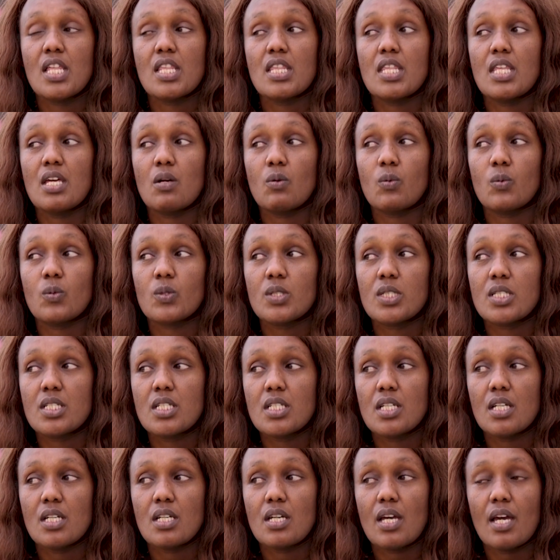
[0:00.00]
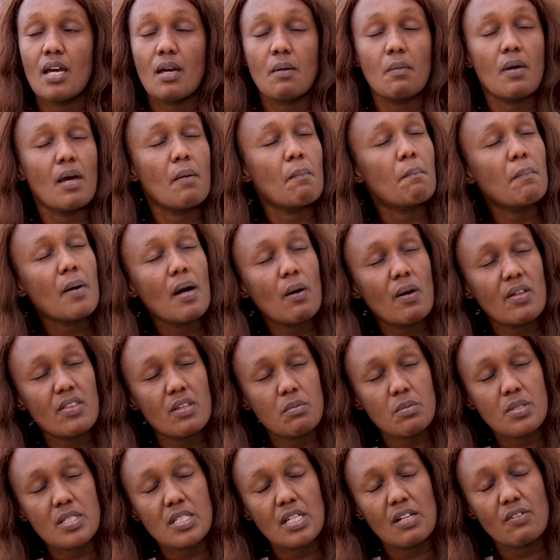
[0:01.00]
they would empower
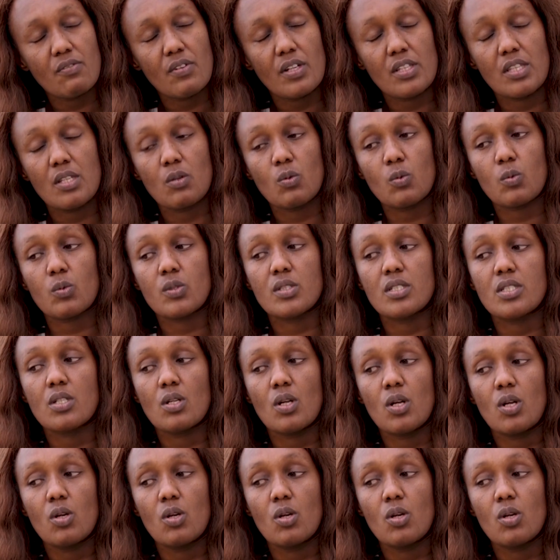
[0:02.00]
themselves and they would